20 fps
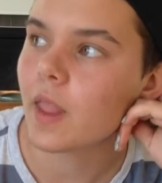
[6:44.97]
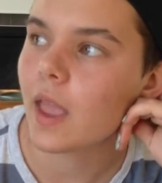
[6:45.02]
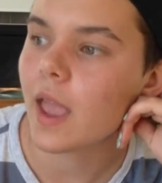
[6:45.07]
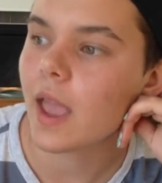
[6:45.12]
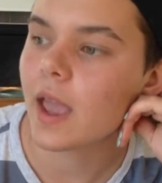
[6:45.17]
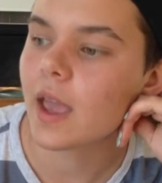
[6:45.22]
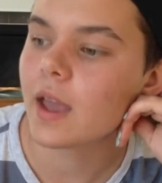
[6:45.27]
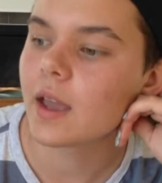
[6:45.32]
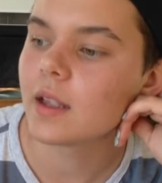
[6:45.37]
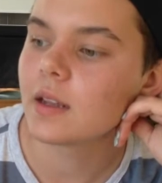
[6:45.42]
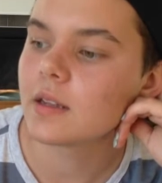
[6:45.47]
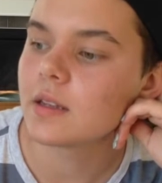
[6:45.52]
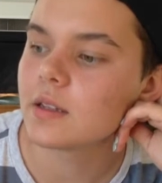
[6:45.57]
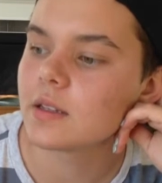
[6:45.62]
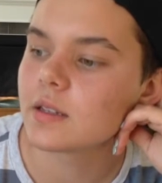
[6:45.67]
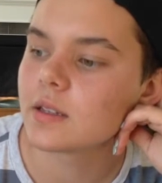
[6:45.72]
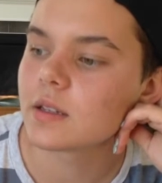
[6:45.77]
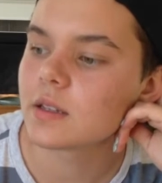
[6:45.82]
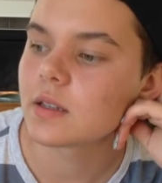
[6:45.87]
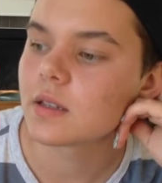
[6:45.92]

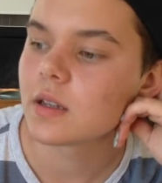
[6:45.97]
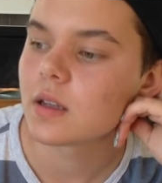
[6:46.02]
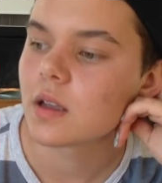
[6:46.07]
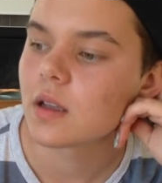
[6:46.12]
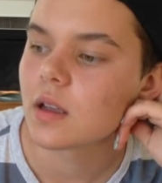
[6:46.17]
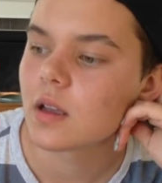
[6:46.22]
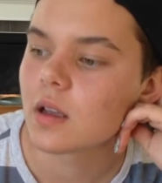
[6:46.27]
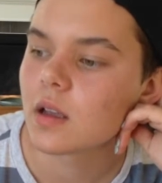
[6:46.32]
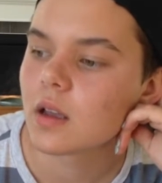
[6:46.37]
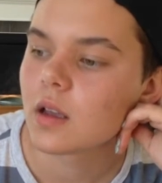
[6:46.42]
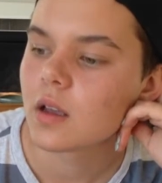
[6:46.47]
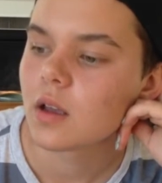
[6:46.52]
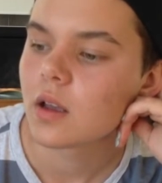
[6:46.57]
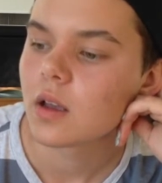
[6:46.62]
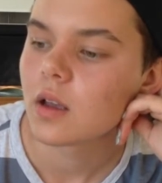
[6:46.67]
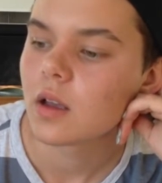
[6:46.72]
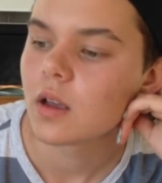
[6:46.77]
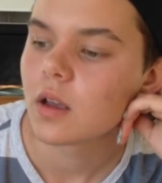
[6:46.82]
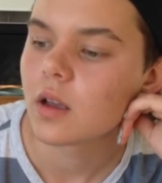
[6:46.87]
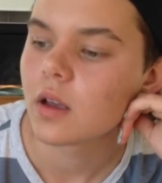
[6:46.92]
And
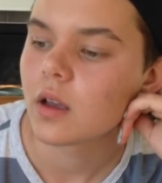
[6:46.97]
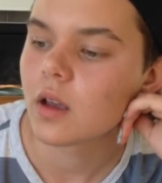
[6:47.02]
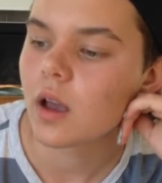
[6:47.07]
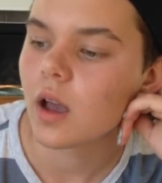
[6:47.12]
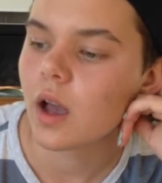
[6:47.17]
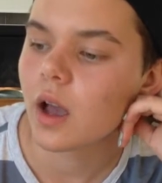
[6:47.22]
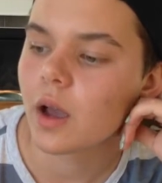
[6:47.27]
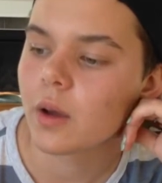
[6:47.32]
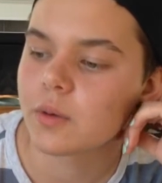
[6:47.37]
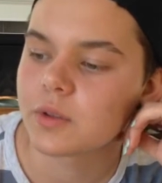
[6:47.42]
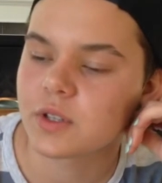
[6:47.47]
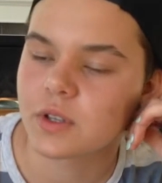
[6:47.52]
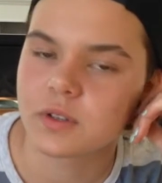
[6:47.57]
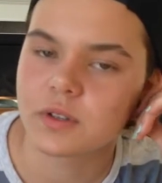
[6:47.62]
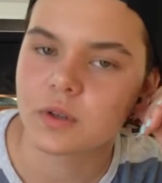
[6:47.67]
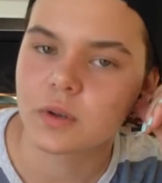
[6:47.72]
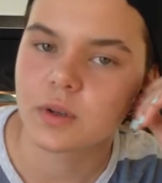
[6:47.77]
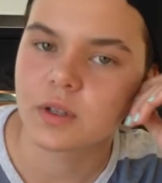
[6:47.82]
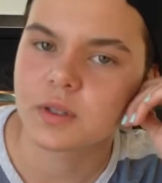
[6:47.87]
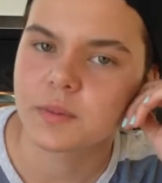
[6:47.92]
I was
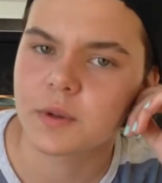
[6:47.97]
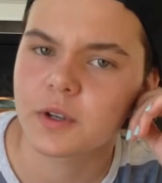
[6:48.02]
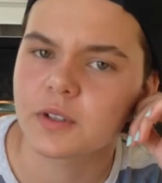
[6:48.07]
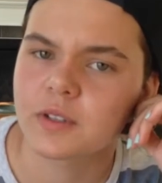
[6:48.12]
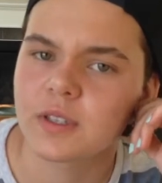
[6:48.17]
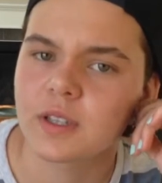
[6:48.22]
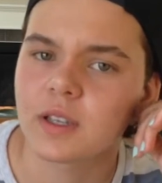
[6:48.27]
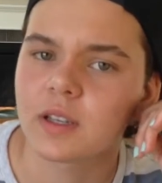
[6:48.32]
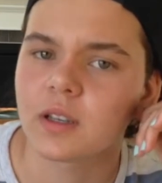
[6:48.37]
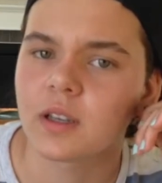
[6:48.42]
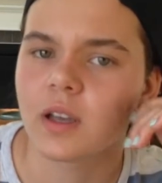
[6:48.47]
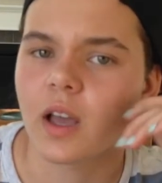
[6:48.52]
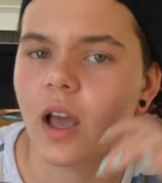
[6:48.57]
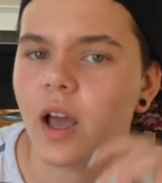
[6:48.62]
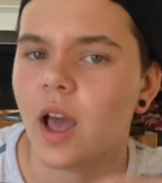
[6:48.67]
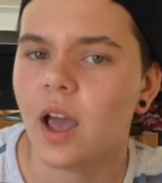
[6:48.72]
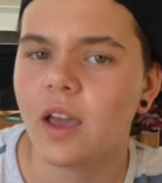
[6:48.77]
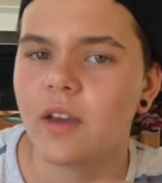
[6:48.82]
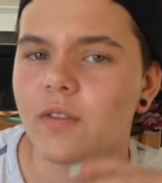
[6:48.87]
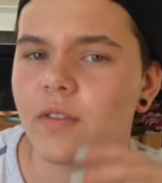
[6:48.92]
also experiencing,
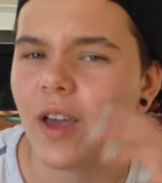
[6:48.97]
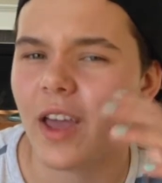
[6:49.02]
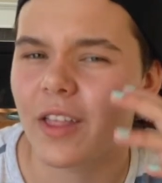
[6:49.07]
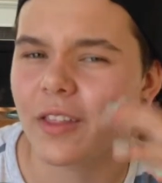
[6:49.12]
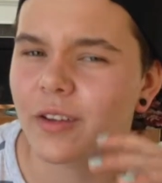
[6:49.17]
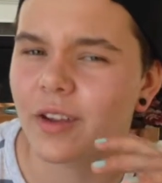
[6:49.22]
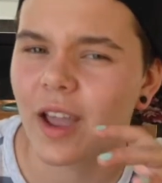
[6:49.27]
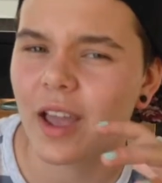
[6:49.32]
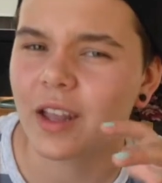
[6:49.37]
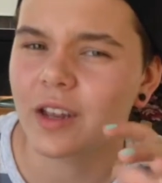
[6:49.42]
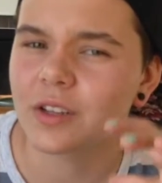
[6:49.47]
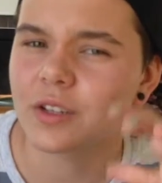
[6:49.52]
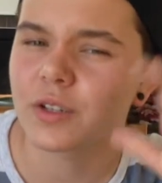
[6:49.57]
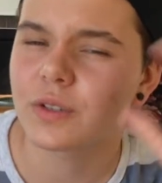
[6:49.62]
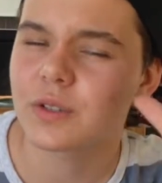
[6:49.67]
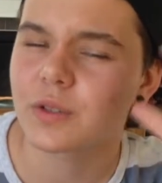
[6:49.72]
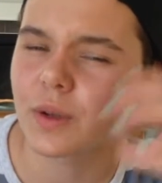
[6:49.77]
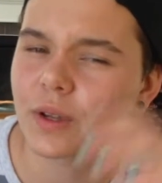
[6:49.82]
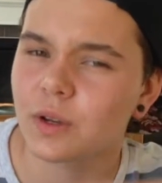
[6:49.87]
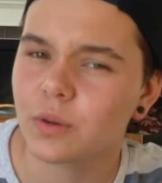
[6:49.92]
I have other head
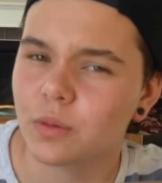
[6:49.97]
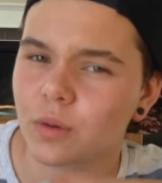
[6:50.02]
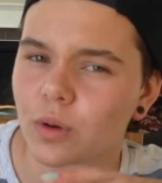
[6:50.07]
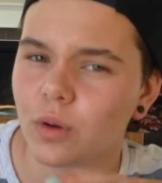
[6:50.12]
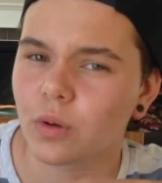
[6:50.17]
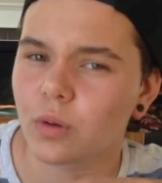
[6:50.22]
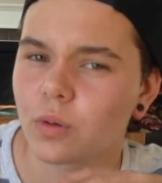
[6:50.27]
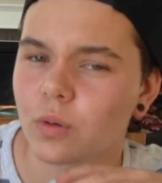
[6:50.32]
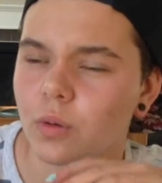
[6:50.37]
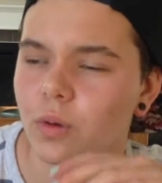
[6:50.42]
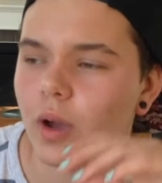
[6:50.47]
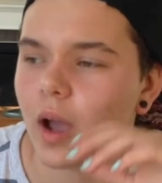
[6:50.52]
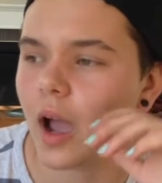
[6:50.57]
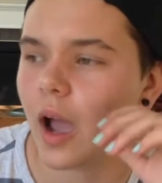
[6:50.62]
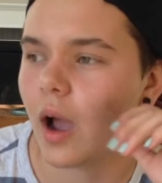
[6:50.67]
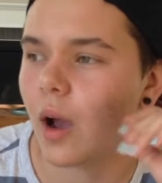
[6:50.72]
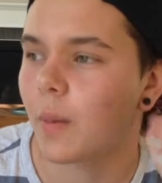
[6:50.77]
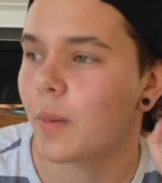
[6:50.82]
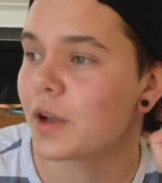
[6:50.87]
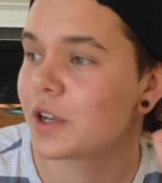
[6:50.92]
issues, so I don't know
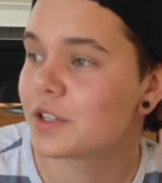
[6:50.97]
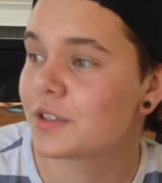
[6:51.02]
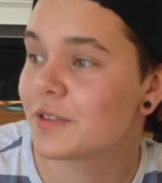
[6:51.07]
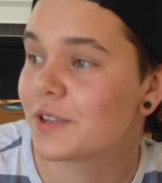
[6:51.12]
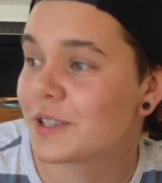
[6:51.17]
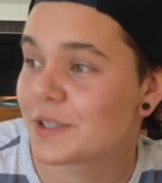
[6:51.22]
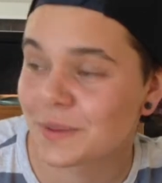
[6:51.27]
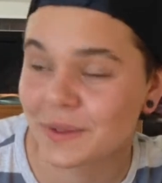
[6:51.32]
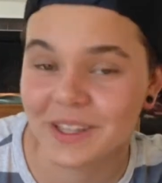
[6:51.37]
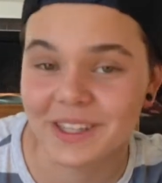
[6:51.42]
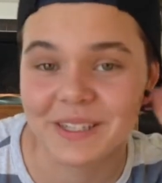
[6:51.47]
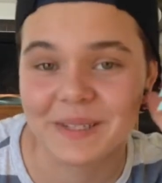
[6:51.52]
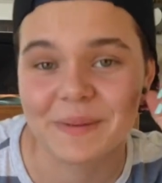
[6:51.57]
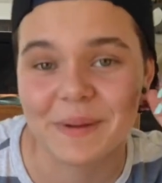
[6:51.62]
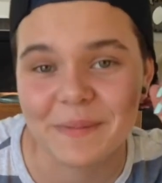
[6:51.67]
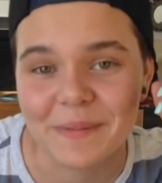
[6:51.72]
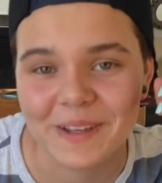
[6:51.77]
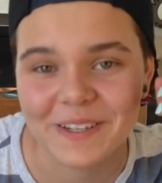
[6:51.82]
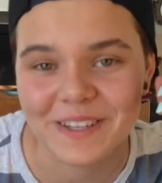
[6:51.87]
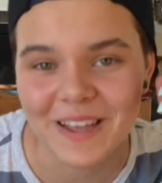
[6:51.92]
how much of it's related to
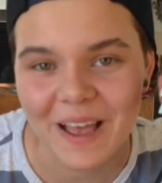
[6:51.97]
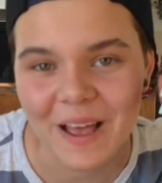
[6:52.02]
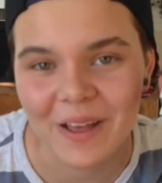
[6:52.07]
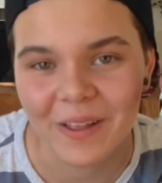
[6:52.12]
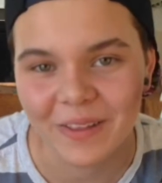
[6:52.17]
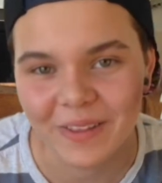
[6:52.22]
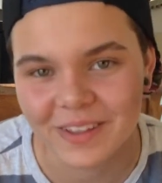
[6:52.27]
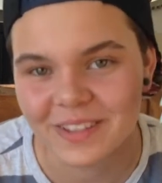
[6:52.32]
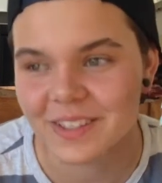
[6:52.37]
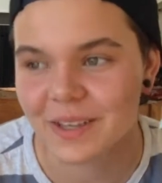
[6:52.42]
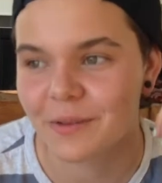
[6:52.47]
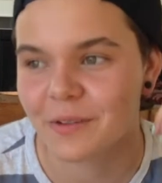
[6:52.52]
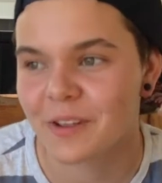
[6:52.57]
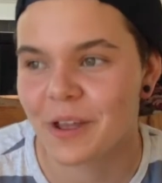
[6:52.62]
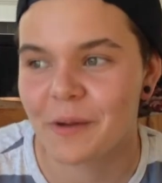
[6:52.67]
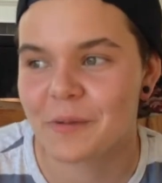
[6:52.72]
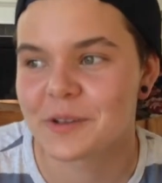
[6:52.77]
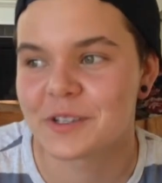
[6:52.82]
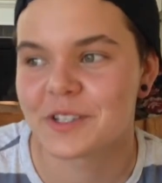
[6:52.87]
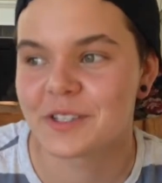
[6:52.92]
my mental health and
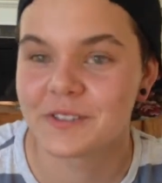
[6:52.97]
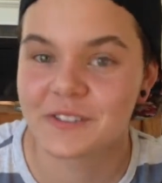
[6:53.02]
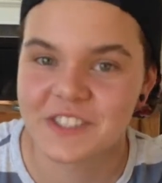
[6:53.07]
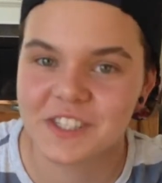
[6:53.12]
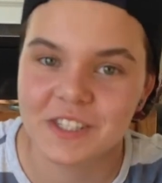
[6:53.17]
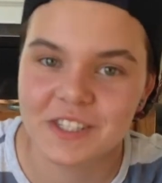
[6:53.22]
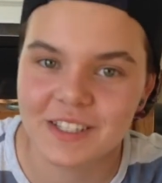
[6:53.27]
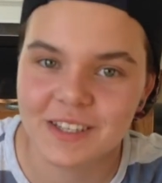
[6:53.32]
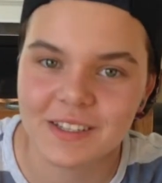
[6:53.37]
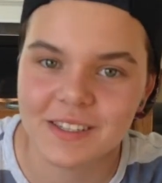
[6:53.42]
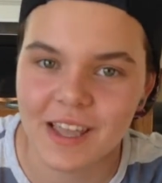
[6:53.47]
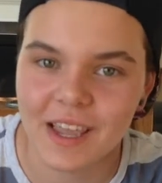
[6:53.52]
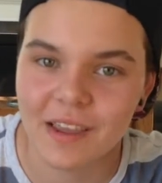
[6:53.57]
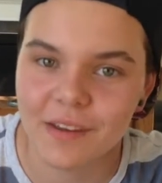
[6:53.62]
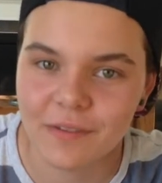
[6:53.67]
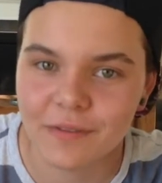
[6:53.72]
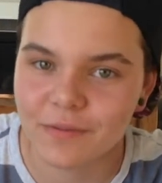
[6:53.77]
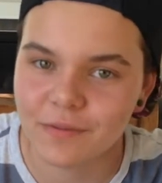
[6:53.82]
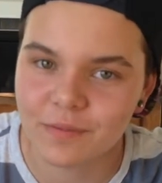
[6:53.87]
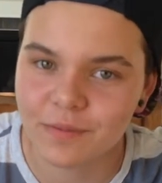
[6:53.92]
how much is just because I
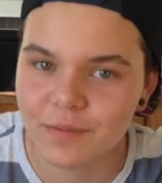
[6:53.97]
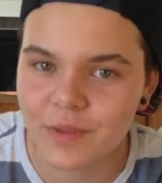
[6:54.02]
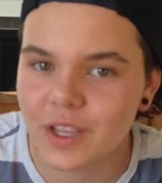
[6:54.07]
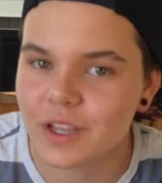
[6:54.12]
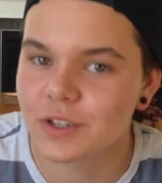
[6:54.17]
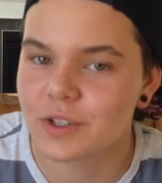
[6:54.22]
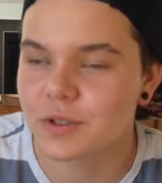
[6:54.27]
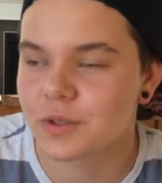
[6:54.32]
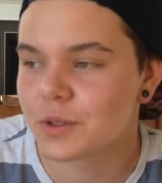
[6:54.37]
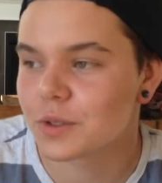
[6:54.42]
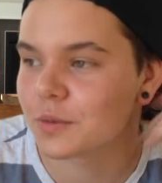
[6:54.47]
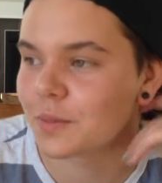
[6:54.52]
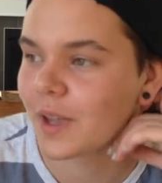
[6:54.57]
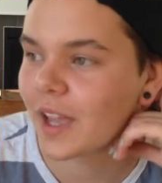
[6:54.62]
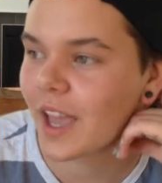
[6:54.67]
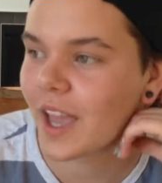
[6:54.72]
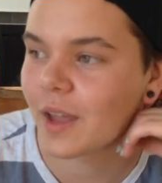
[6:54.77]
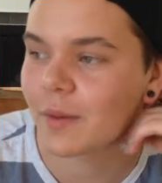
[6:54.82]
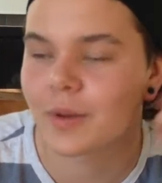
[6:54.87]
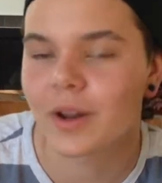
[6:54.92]
have issues with
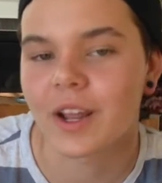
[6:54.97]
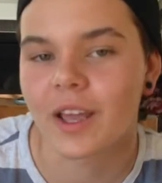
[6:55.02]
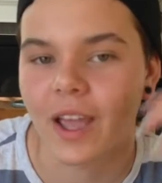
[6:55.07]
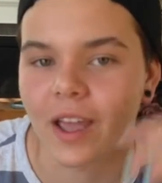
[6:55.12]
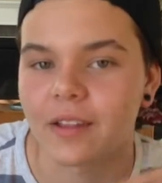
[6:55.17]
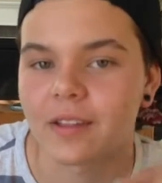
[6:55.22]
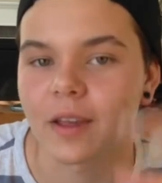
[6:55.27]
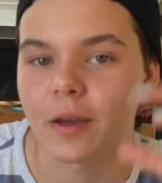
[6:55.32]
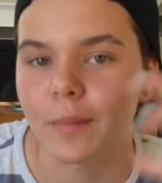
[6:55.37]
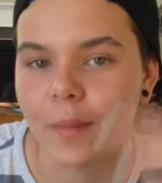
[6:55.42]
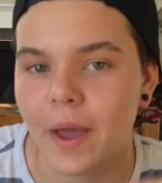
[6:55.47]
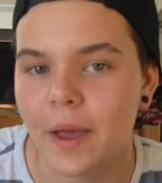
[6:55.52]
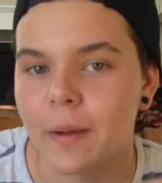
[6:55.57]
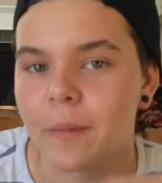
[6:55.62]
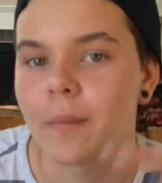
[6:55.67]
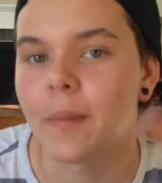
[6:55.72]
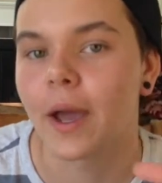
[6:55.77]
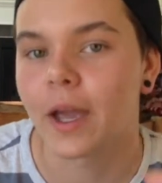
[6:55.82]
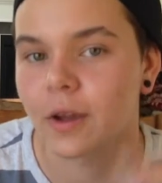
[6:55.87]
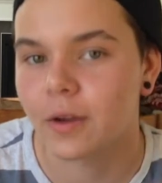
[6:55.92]
my head, but I had like
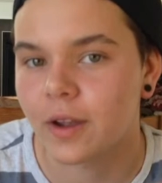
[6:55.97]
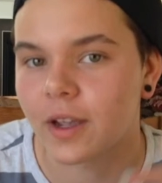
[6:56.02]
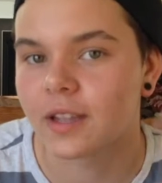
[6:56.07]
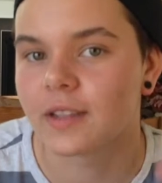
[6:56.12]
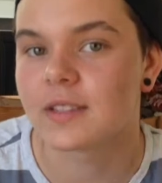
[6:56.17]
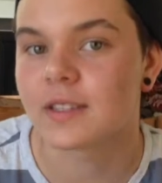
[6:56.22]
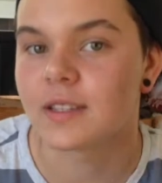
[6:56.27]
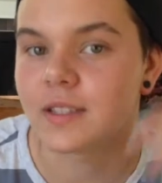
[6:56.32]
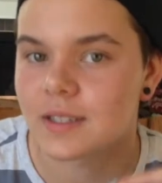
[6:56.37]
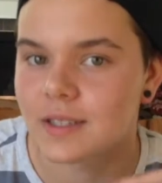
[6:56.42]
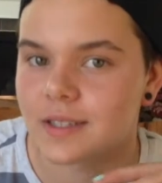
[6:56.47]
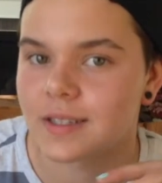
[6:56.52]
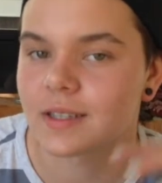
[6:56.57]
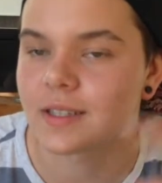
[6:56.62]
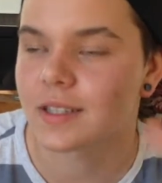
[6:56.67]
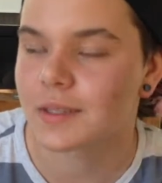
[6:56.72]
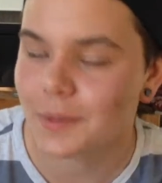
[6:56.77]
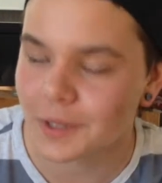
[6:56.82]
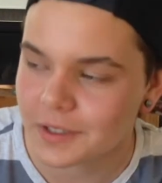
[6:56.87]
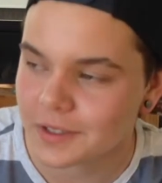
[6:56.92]
migraines and
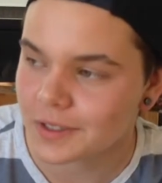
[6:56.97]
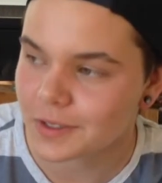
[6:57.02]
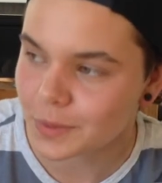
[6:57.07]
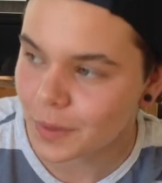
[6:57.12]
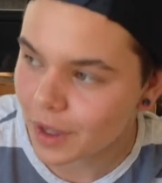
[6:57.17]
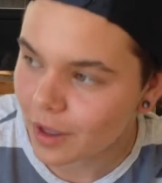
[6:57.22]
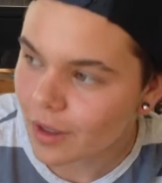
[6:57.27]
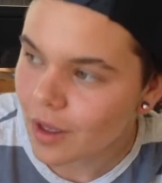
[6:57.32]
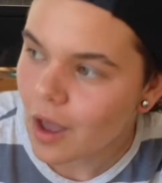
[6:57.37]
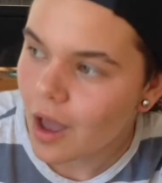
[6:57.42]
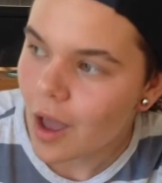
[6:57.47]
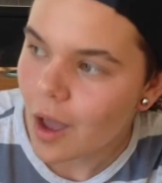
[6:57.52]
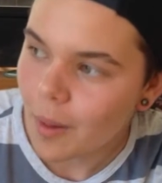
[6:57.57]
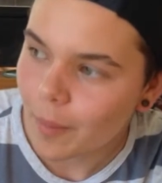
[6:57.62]
dizziness spells as well.